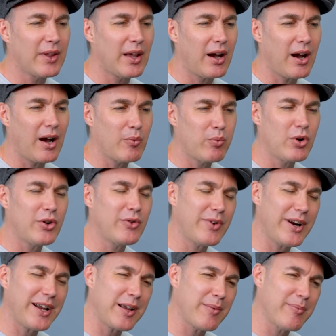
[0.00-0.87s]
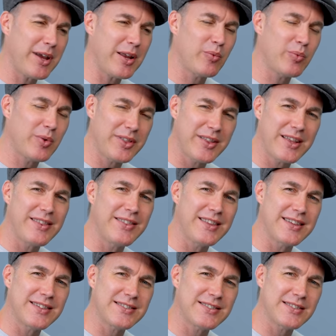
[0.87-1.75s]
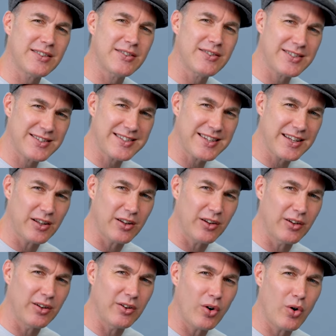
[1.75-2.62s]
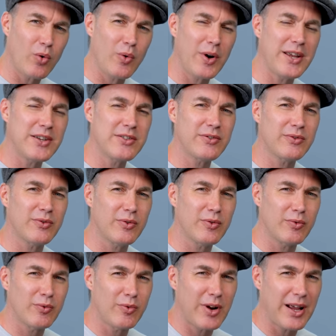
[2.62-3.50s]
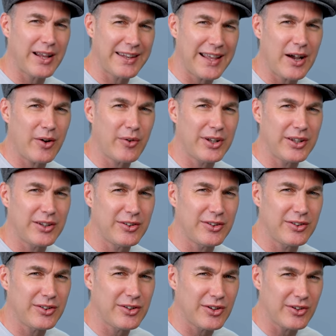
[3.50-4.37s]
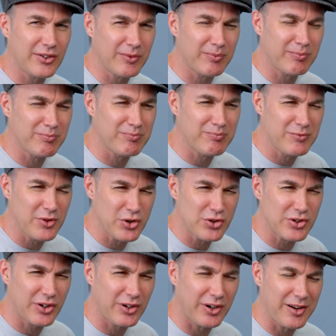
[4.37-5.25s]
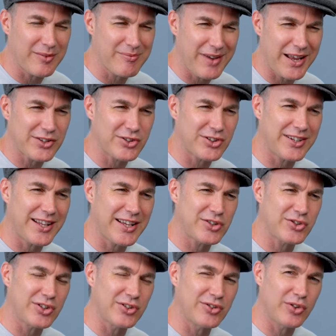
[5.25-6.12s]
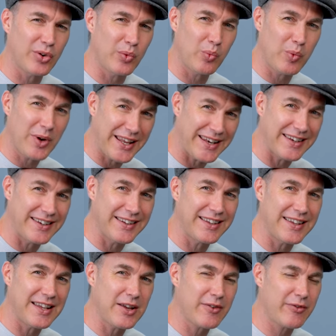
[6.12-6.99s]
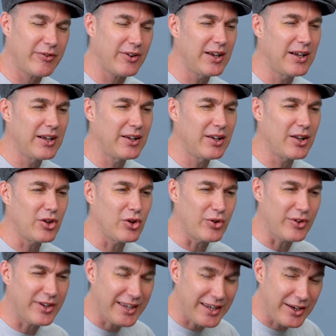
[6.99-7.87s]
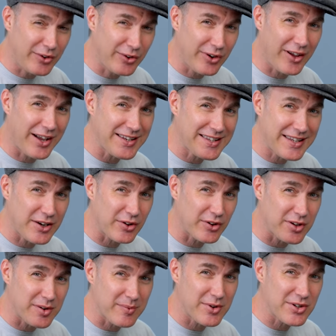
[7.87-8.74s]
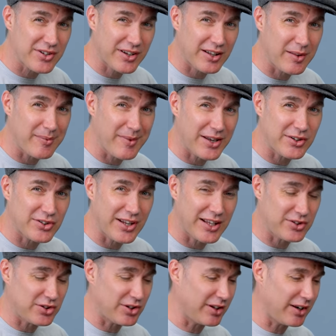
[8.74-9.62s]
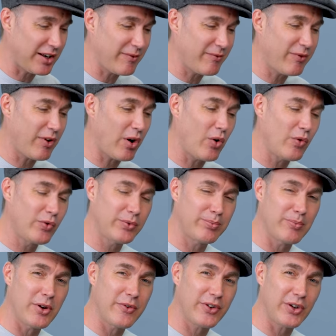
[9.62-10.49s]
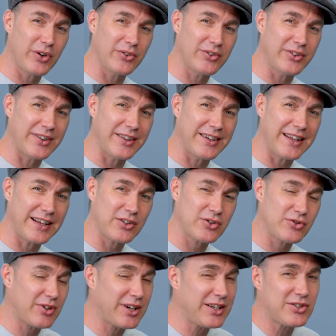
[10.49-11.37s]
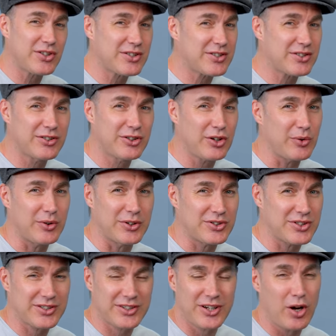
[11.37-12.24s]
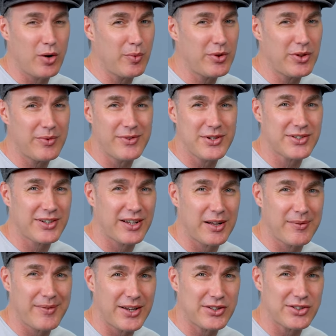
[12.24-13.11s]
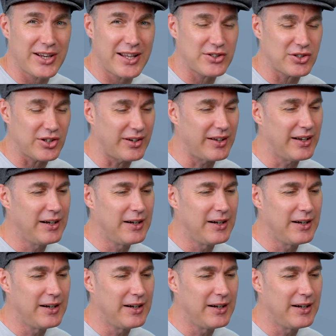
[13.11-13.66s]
I would recommend within this still always allowing your musical imagination to win. If you hear an idea in your musical imagination that involves moving on to the next string, just do it. Just go with the musical imagination.